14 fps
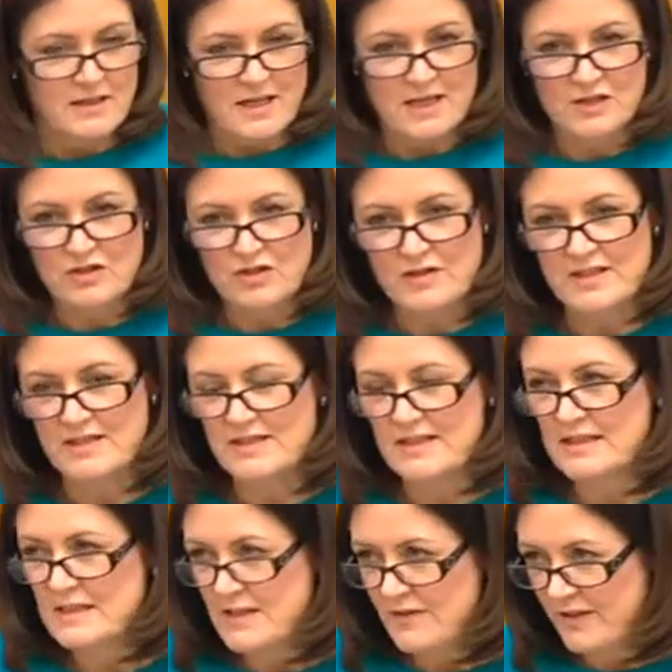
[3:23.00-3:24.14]
into the
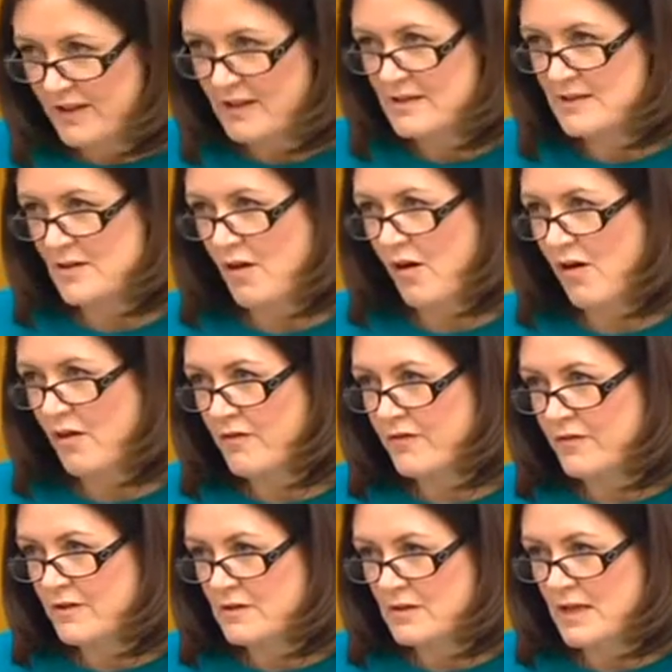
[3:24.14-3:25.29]
significance of
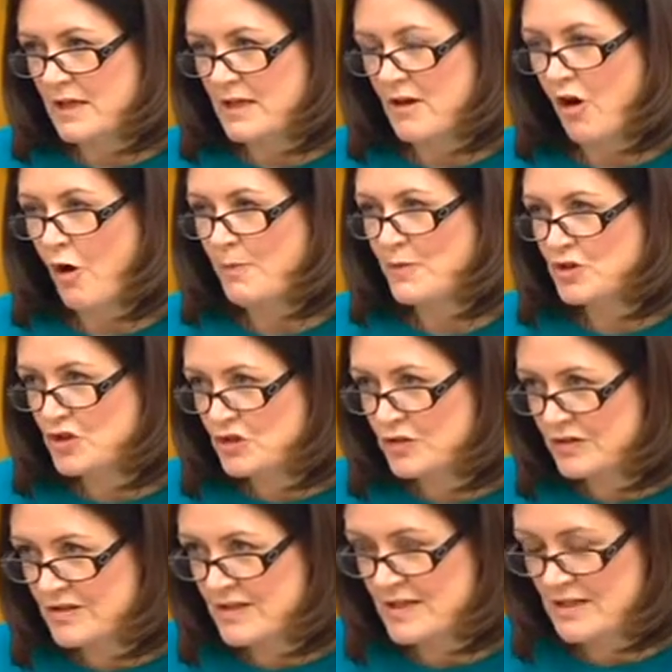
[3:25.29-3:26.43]

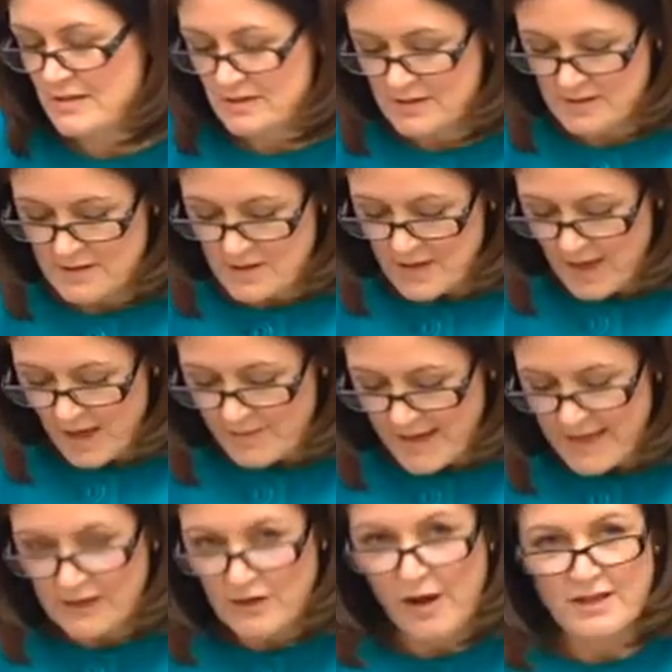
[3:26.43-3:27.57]
opportunity.
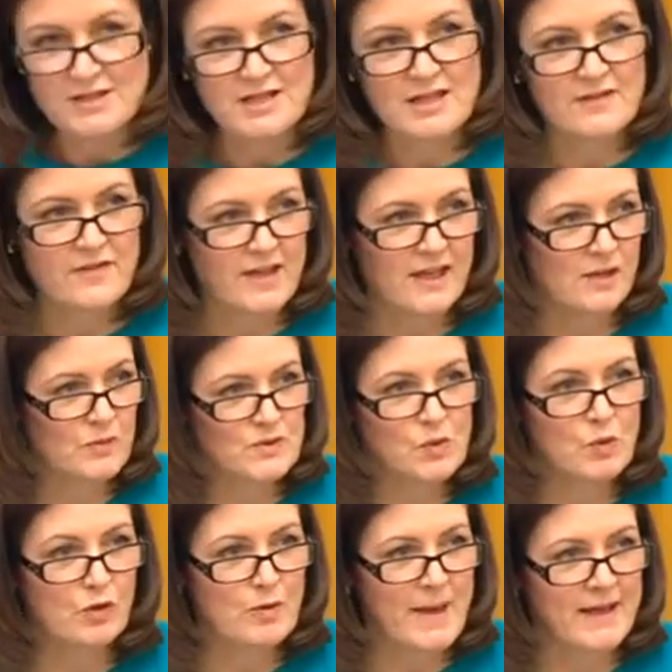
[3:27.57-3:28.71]
NITV was
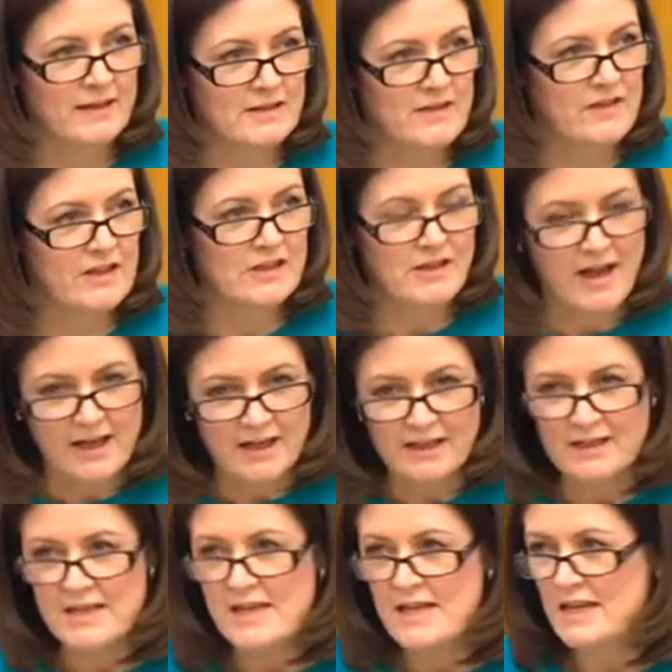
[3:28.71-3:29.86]
all about giving young
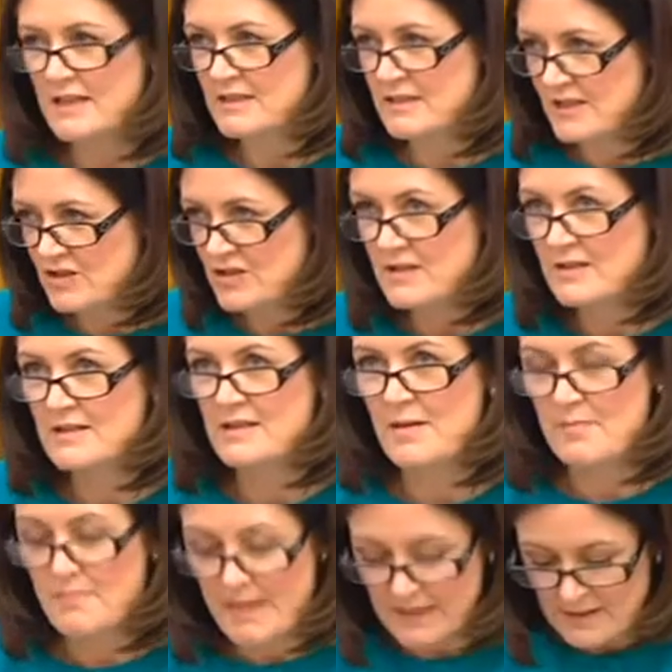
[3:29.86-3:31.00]
Indigenous
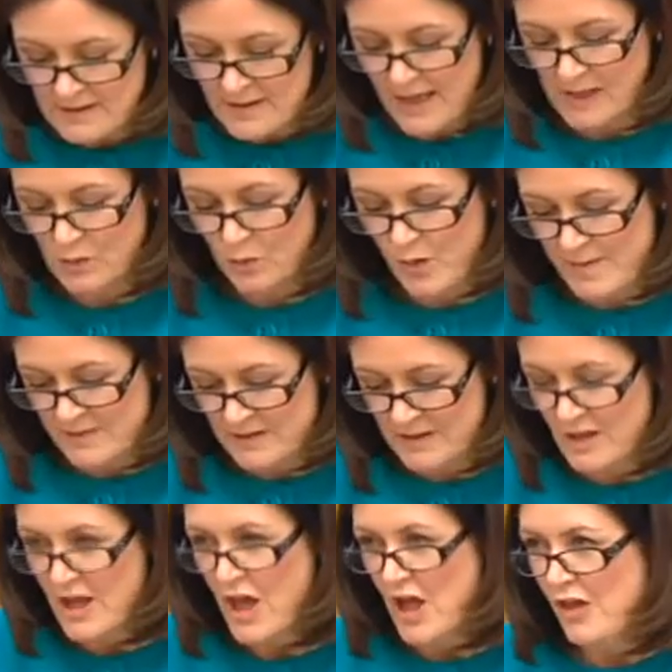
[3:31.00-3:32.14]
men and women
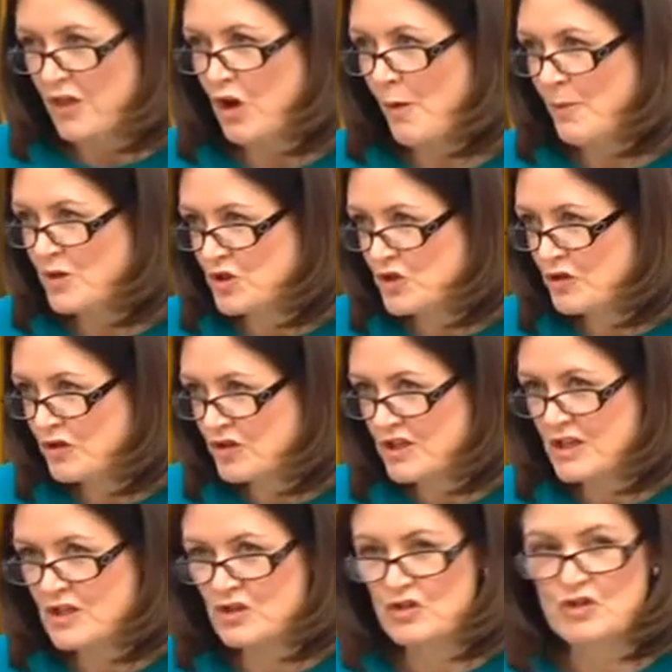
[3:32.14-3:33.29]
the
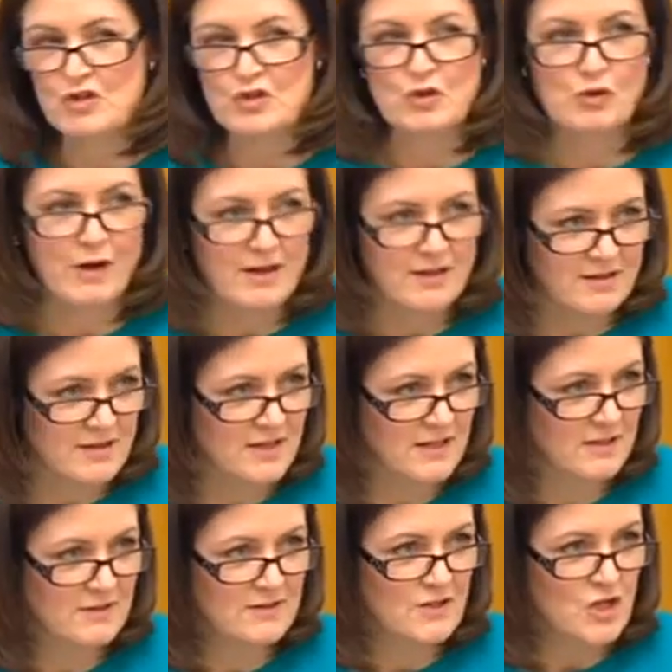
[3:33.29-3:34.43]
opportunity to do great
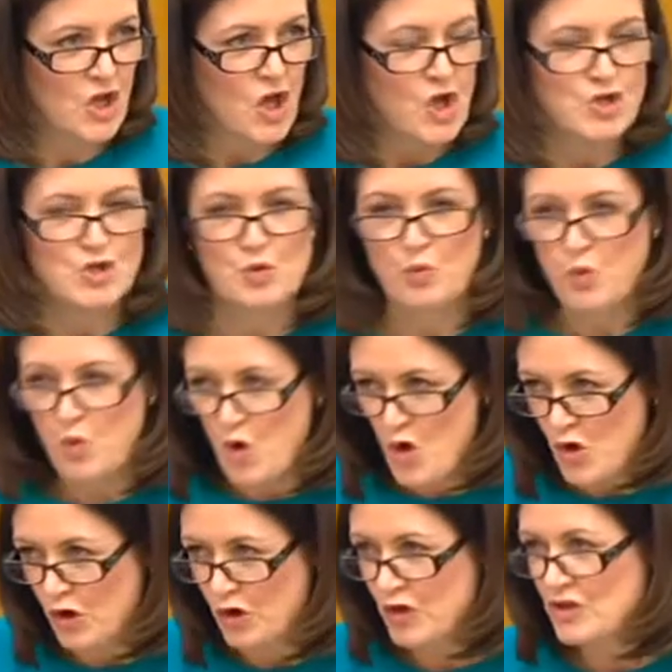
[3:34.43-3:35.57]
things, to
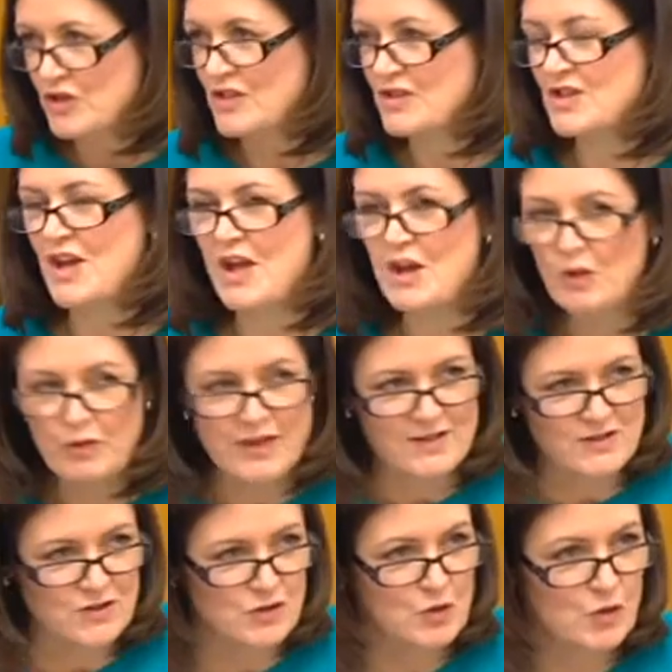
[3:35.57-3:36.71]
work, to tell their
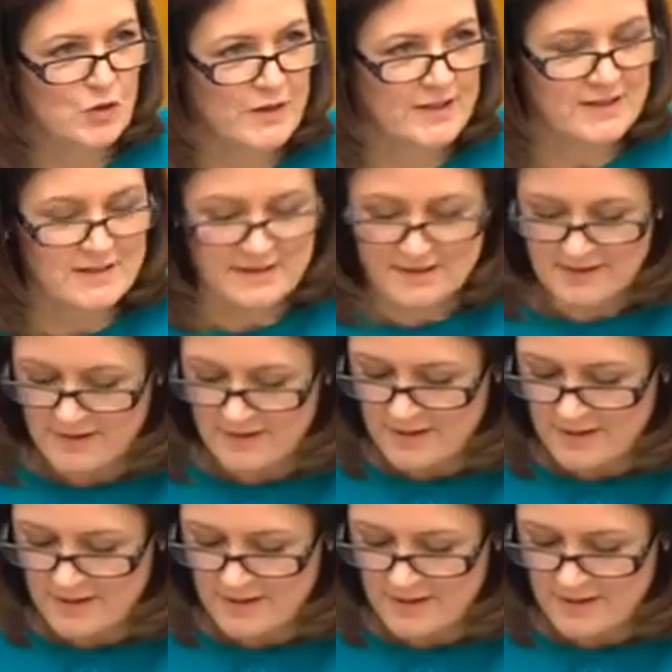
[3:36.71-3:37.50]
stories.